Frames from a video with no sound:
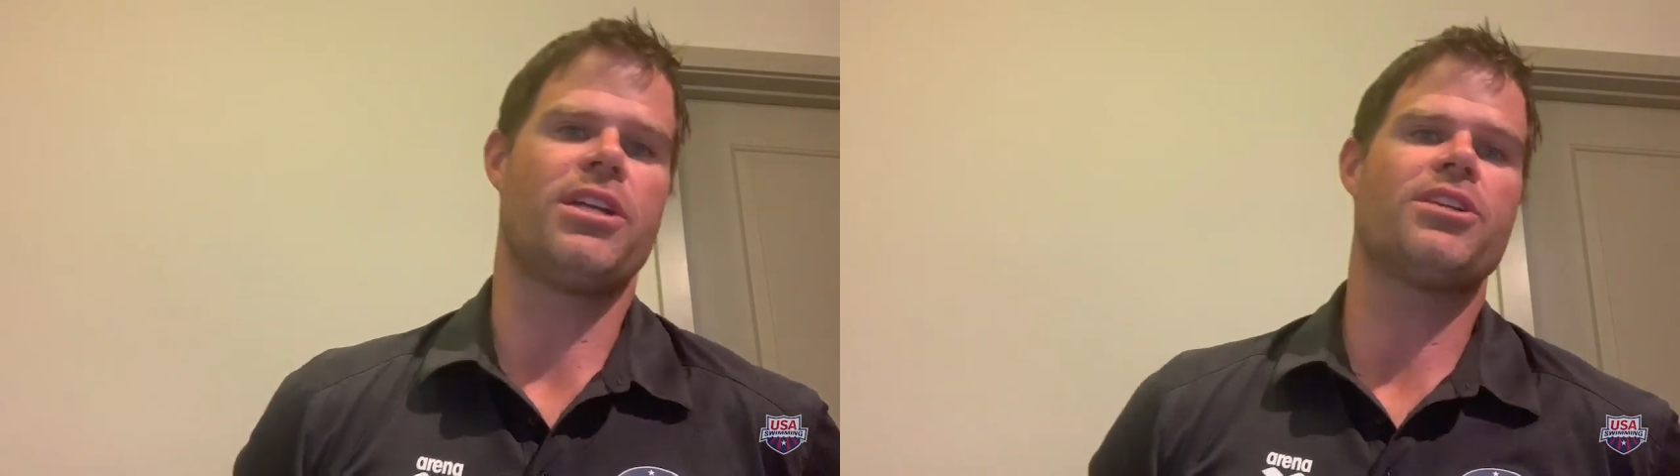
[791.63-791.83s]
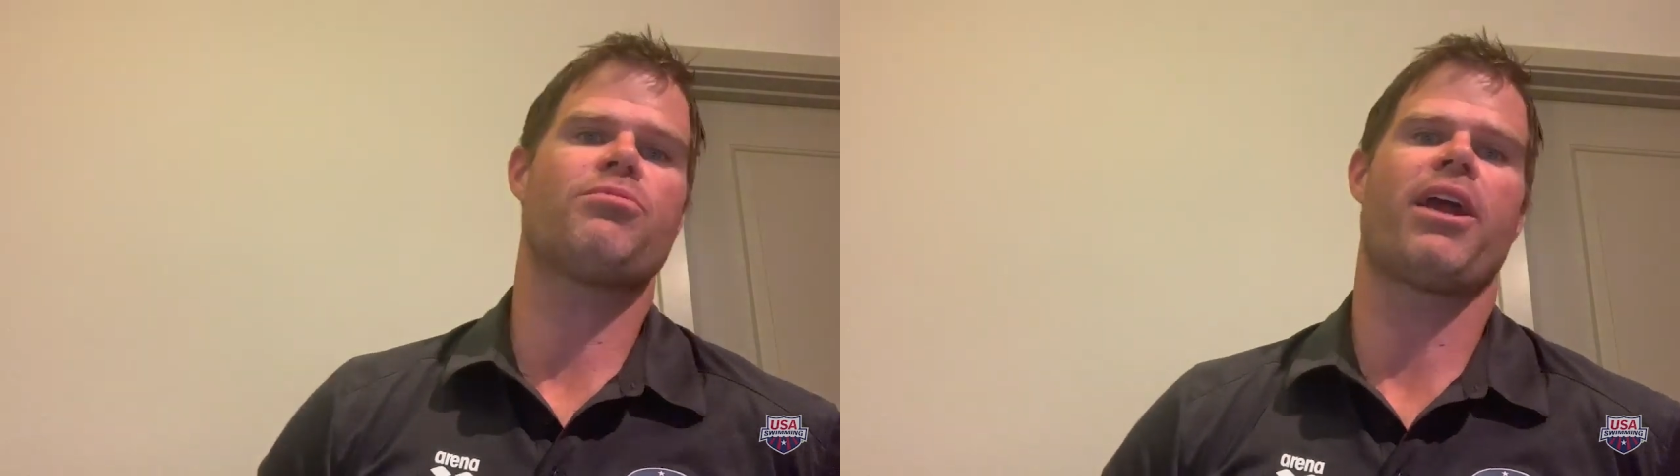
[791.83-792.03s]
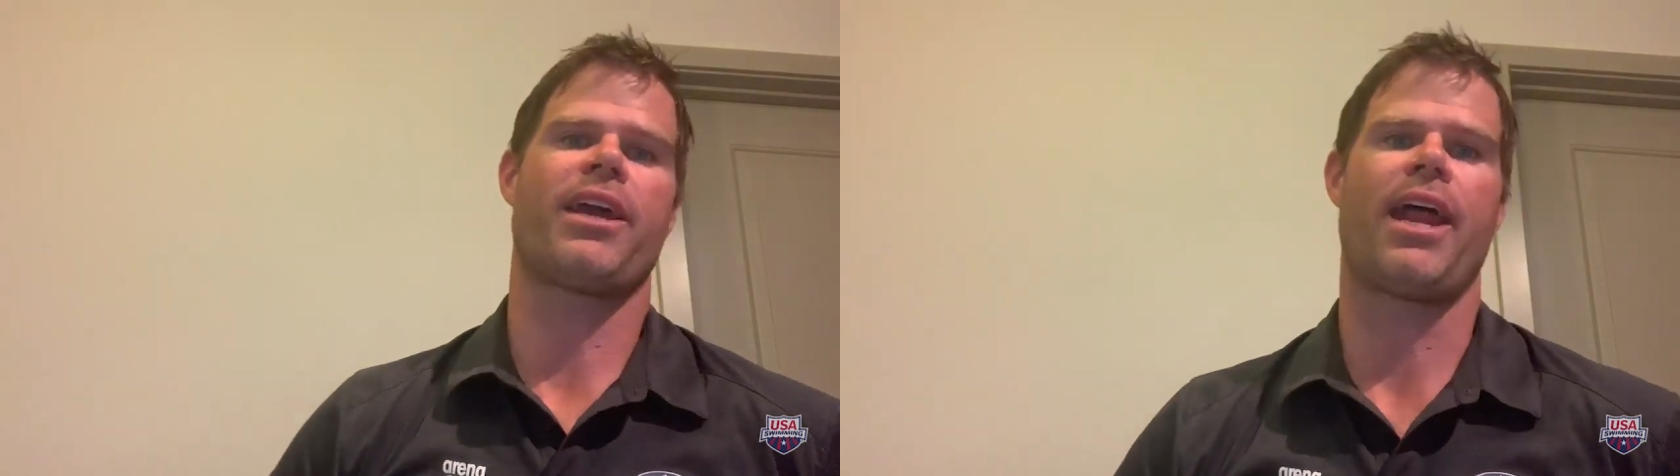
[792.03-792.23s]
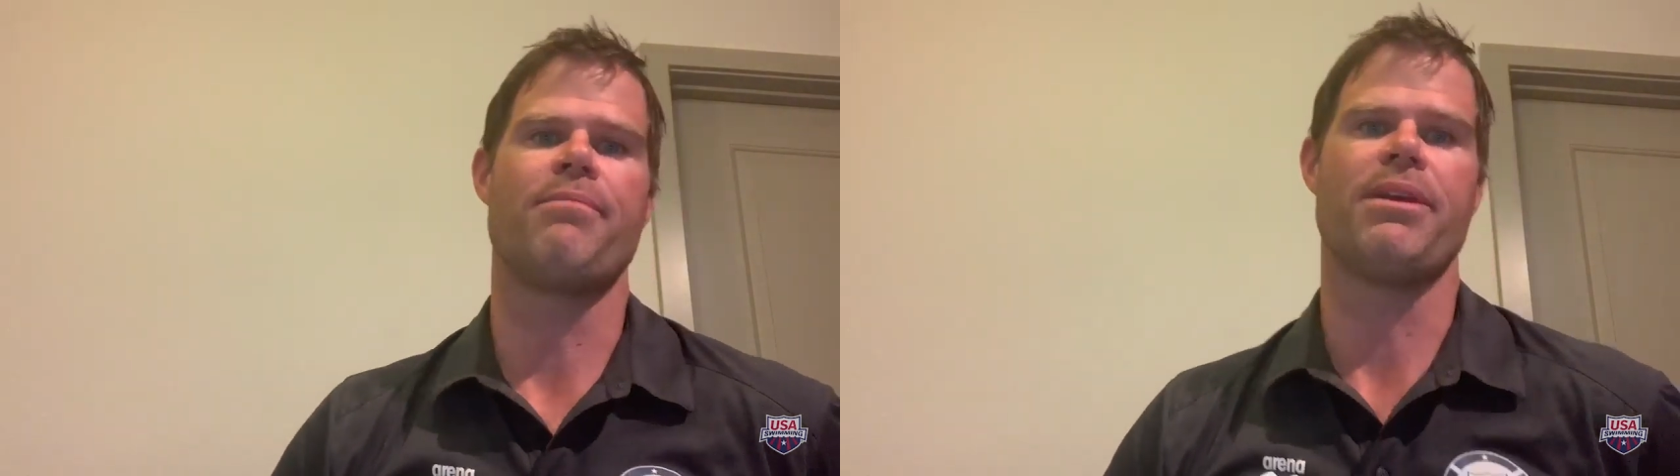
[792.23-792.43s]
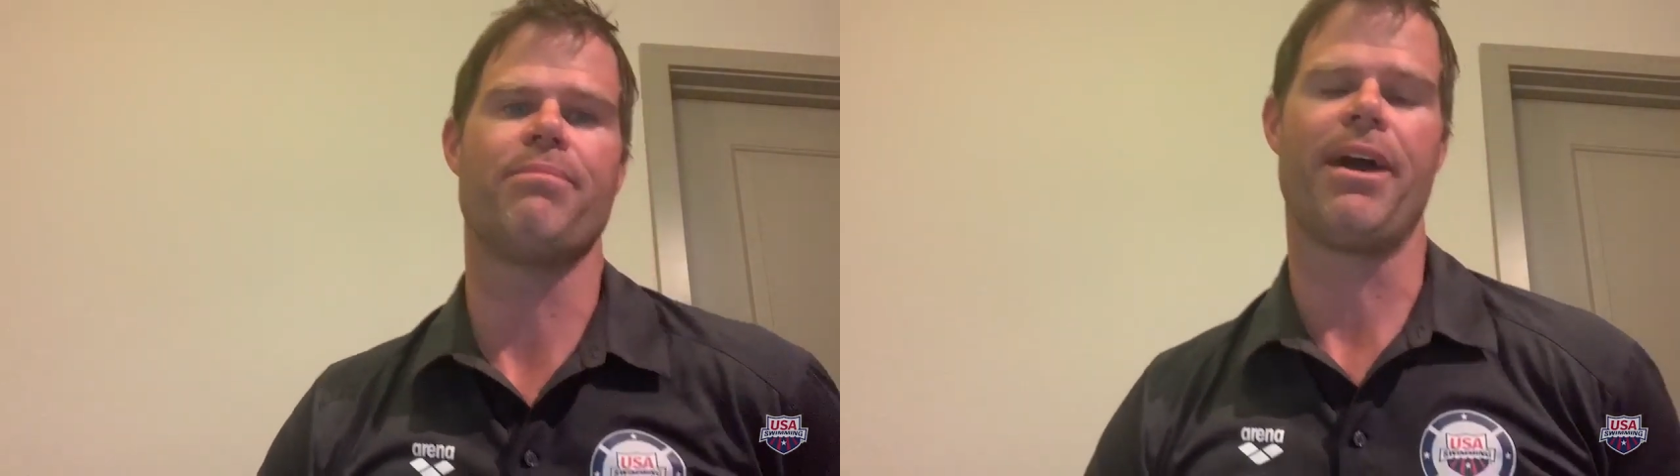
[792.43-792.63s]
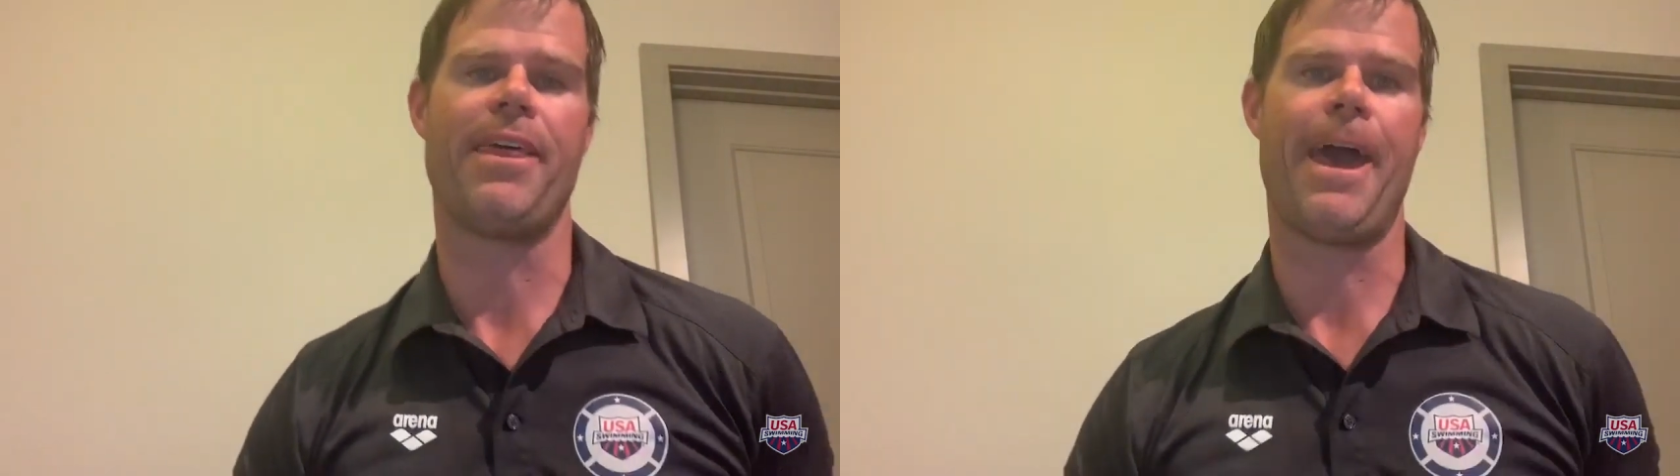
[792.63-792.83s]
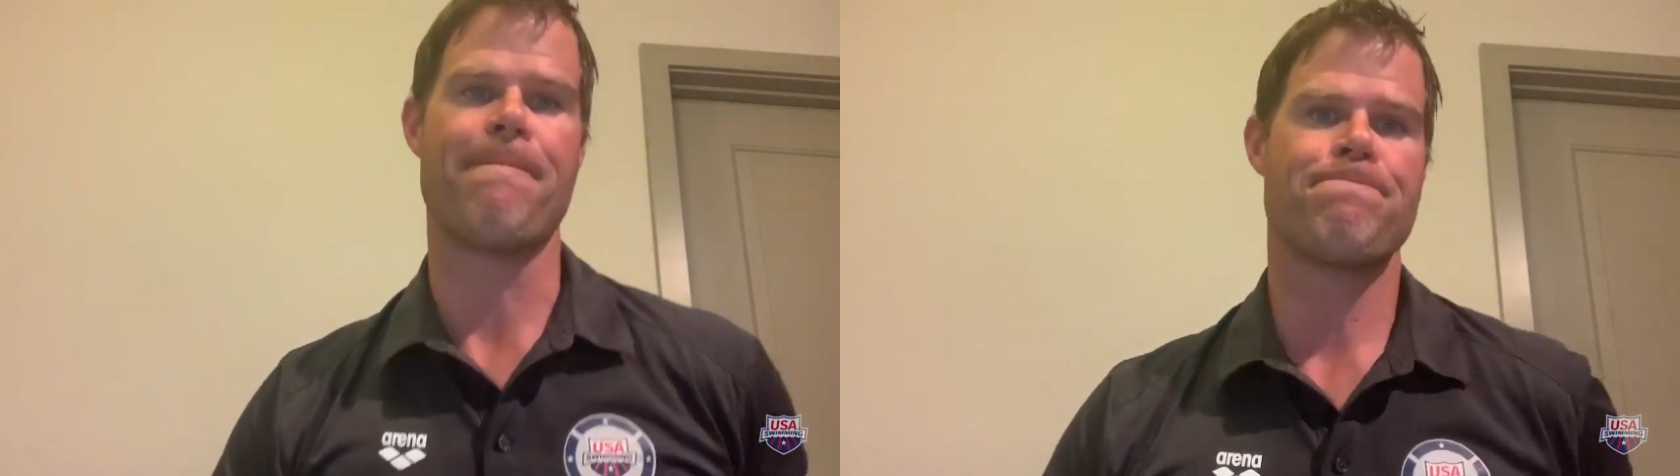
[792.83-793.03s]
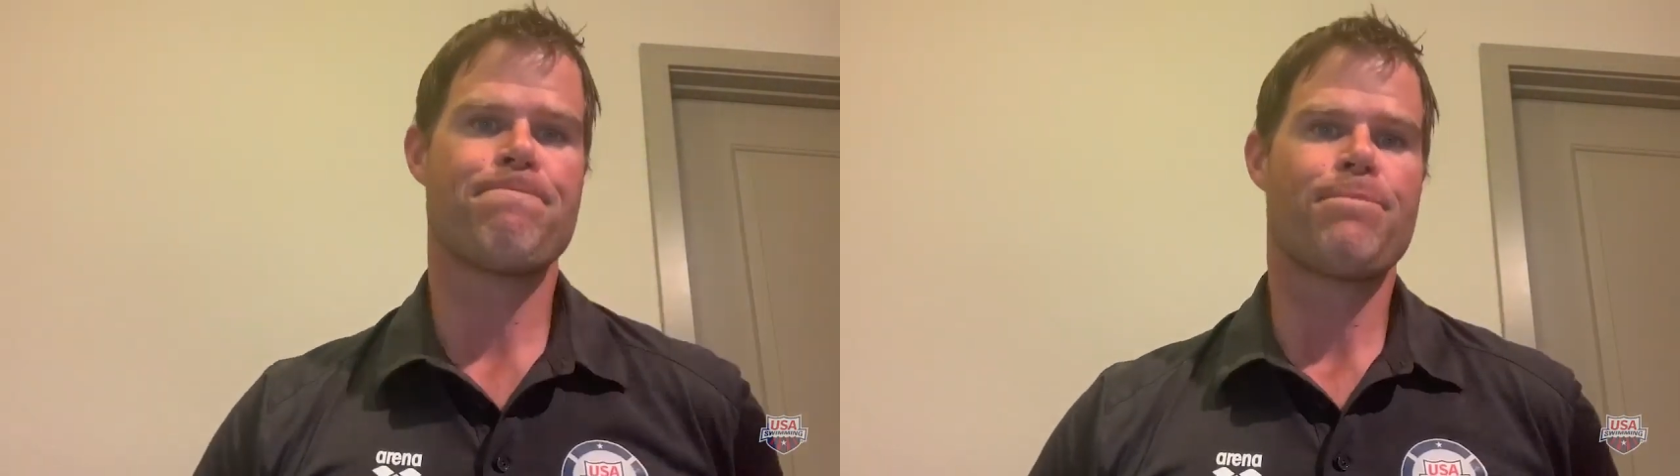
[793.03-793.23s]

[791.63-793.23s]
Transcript: Here's what I kind of mean by that.